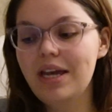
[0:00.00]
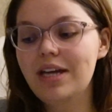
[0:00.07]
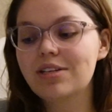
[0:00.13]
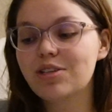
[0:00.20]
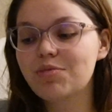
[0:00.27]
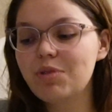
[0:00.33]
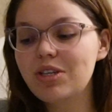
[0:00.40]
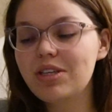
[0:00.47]

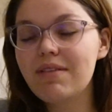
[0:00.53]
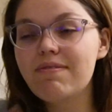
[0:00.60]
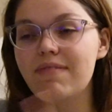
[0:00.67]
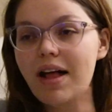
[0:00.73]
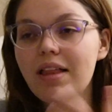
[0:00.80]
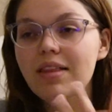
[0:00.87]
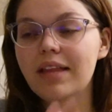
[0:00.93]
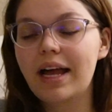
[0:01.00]
just because I
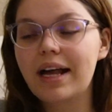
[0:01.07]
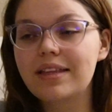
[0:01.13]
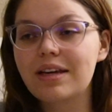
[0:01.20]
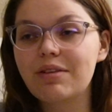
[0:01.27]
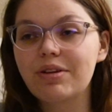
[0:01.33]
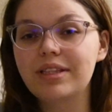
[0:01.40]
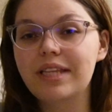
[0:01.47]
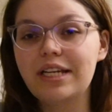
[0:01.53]
felt like their
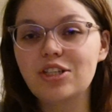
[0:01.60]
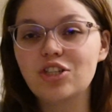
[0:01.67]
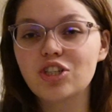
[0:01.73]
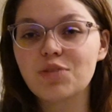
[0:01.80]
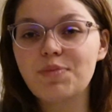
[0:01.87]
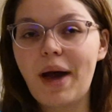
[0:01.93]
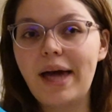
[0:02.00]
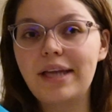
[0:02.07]

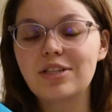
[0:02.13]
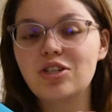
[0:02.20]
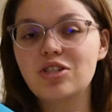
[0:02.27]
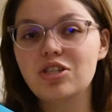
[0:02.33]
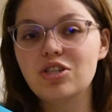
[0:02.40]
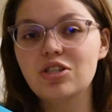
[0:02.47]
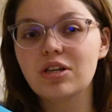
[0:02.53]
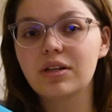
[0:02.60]
relationship had to
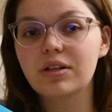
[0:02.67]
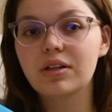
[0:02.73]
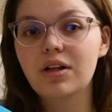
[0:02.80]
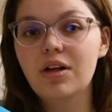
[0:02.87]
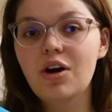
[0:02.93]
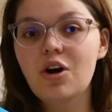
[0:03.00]
deal